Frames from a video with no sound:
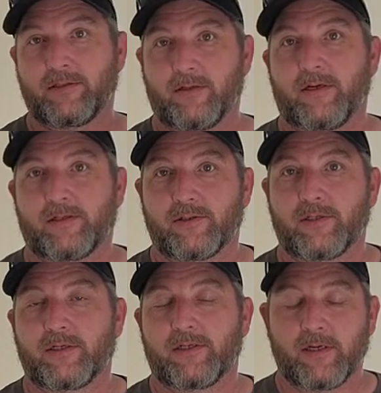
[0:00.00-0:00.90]
electric,
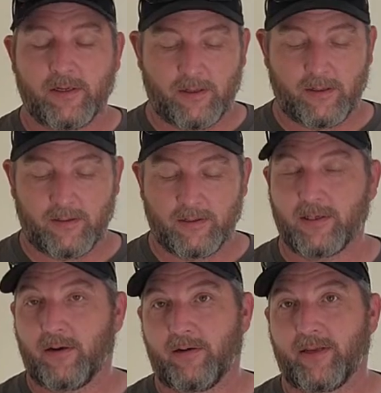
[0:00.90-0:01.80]
and
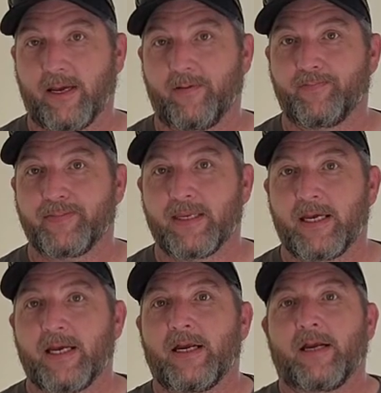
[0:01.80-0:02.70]
all that.
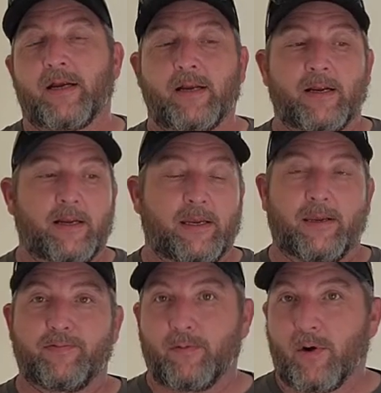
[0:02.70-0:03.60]

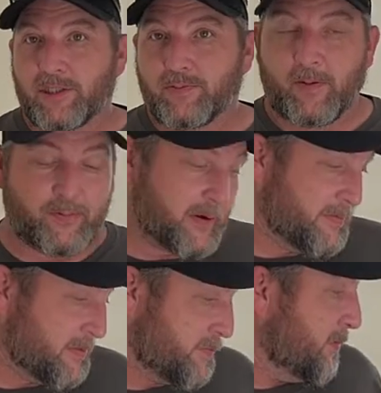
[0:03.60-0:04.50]
If you watched my
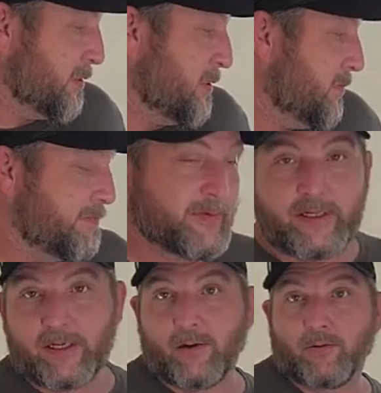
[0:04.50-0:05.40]
previous
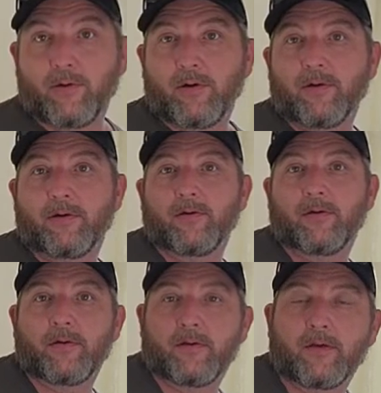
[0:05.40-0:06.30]
video,
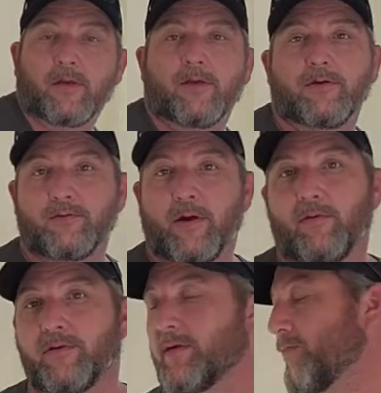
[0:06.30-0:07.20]
you know that I've